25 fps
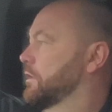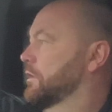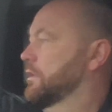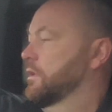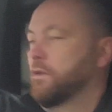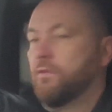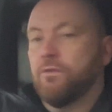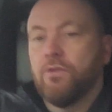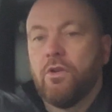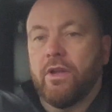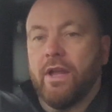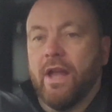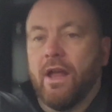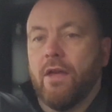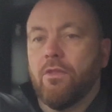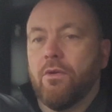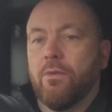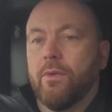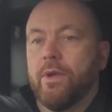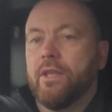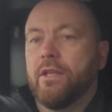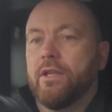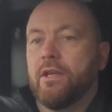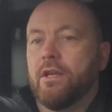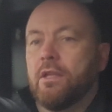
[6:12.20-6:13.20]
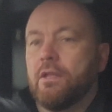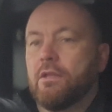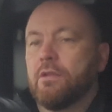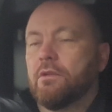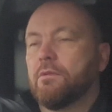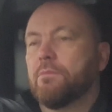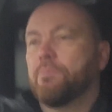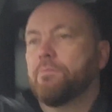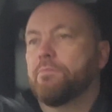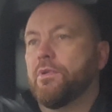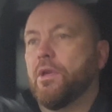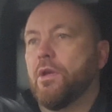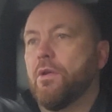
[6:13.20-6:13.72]
Look out the window,
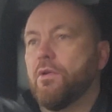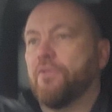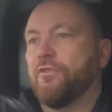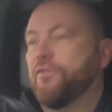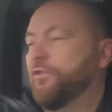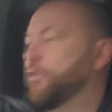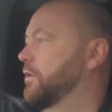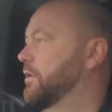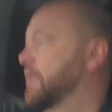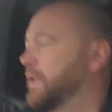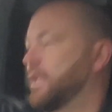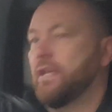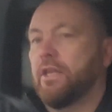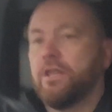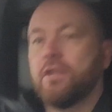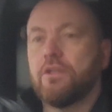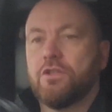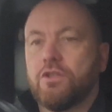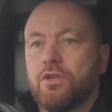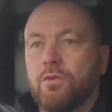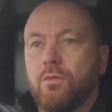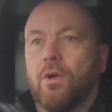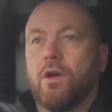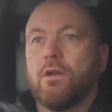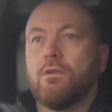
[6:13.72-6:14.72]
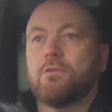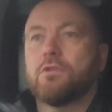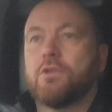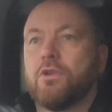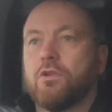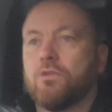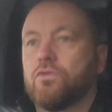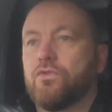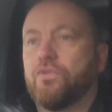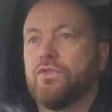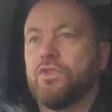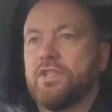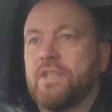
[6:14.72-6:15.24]
beautiful Lincolnshire Wolds
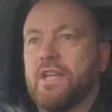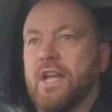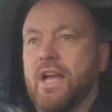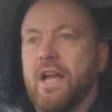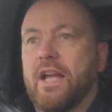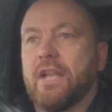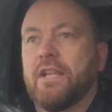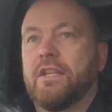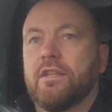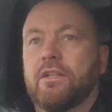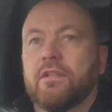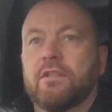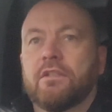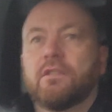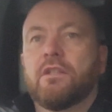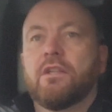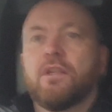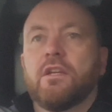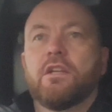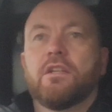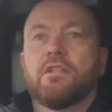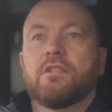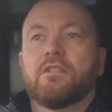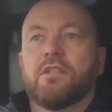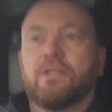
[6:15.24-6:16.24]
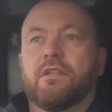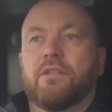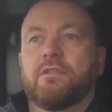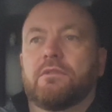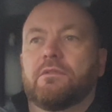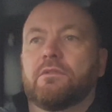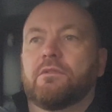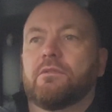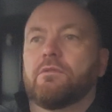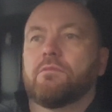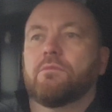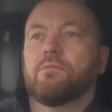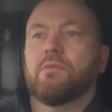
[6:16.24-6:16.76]
countryside. It's
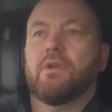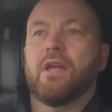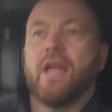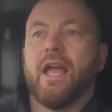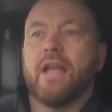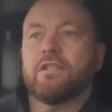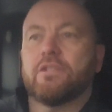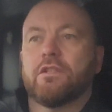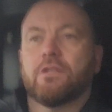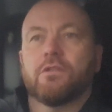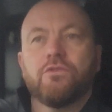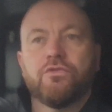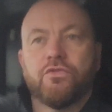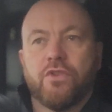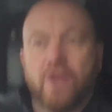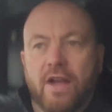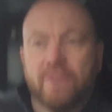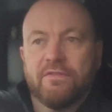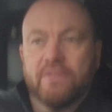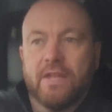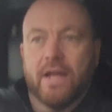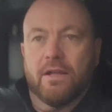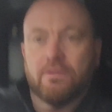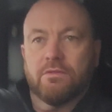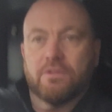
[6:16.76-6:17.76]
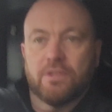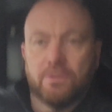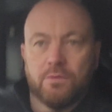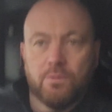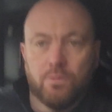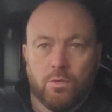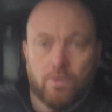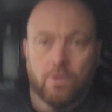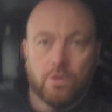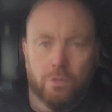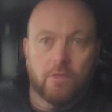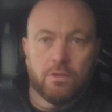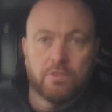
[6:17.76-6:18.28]
an excellent drive down
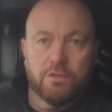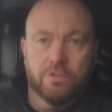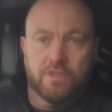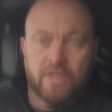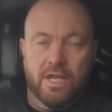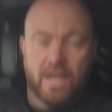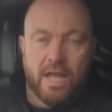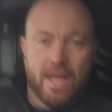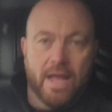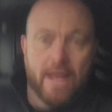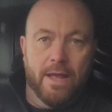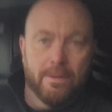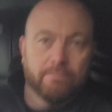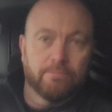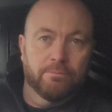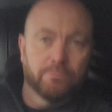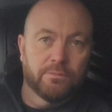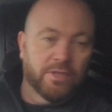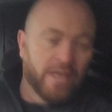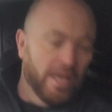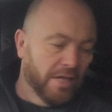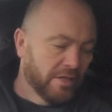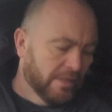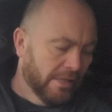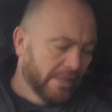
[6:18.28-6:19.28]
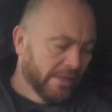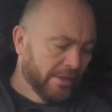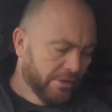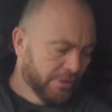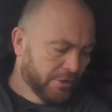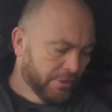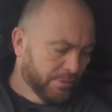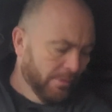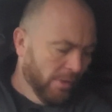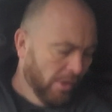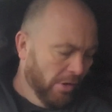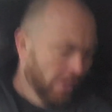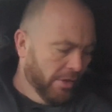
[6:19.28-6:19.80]
towards King's Lynn
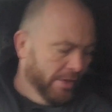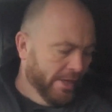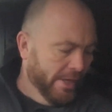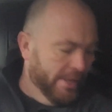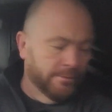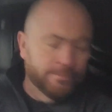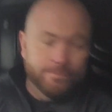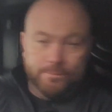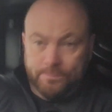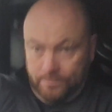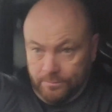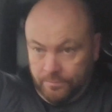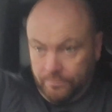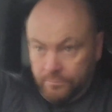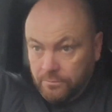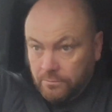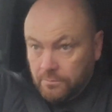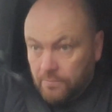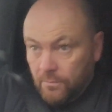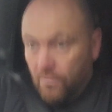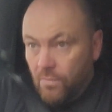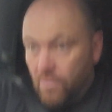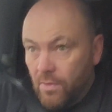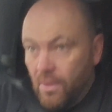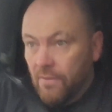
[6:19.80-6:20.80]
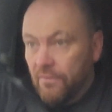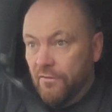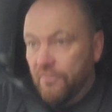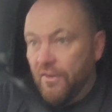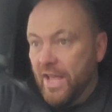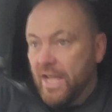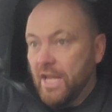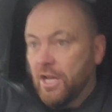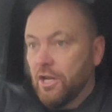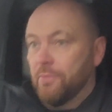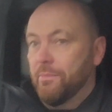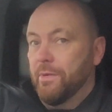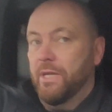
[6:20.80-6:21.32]
this morning,
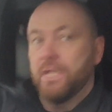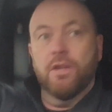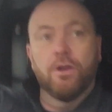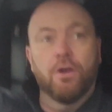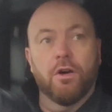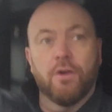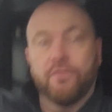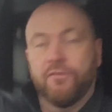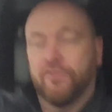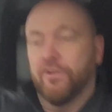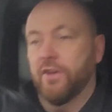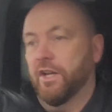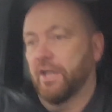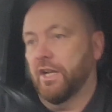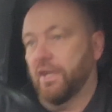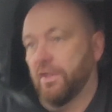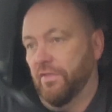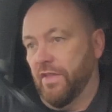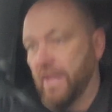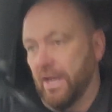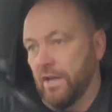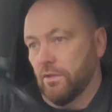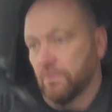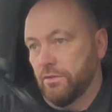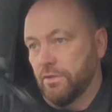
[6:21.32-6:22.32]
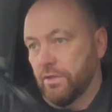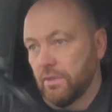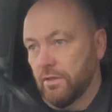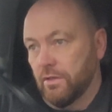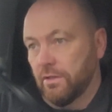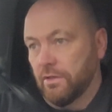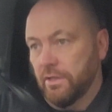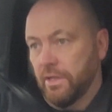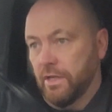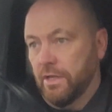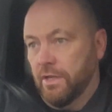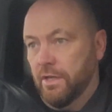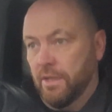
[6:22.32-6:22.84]
Fakenham in Norfolk, then on to
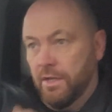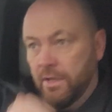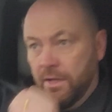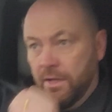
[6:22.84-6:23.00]
London.